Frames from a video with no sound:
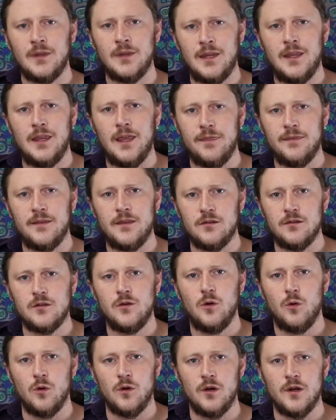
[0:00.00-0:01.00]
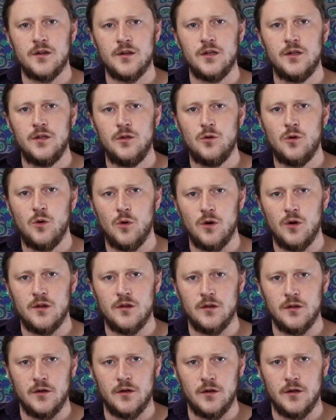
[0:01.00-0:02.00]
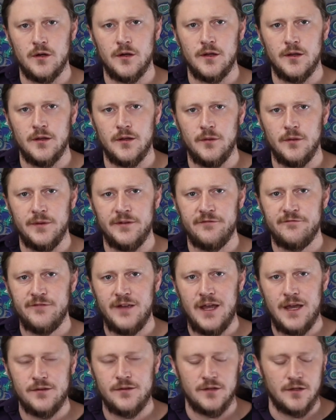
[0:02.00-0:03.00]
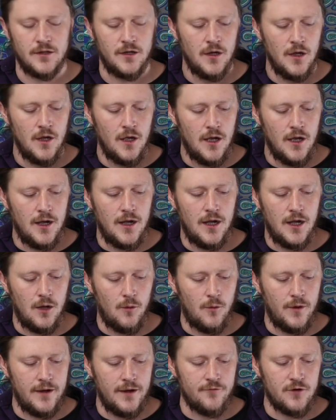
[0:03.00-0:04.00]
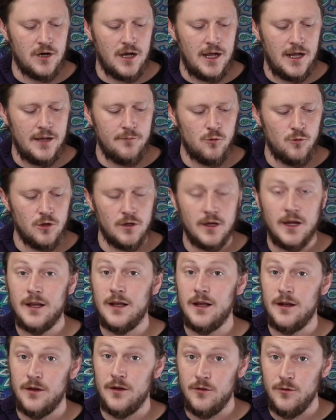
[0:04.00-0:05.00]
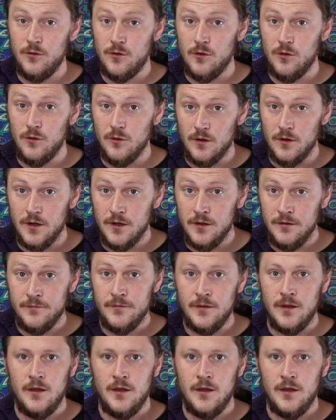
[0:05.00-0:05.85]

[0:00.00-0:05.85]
get these chords, new chords, learned a little bit faster. Whenever I'm working on a new chord,